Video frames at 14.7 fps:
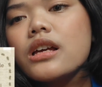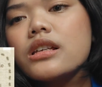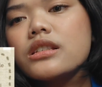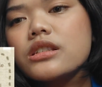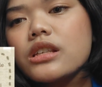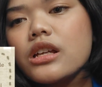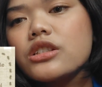
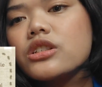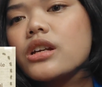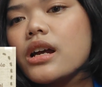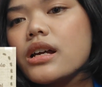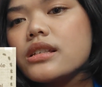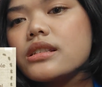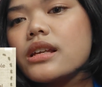such
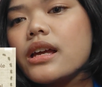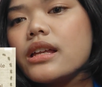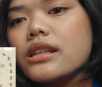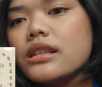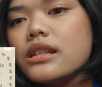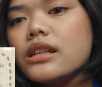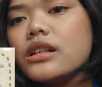as
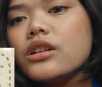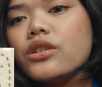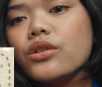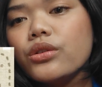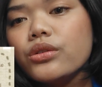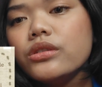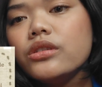ending
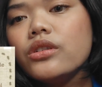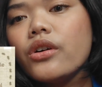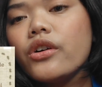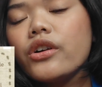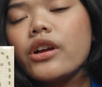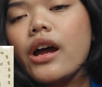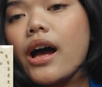could
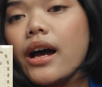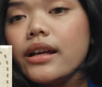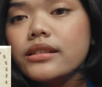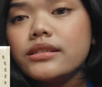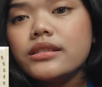or had.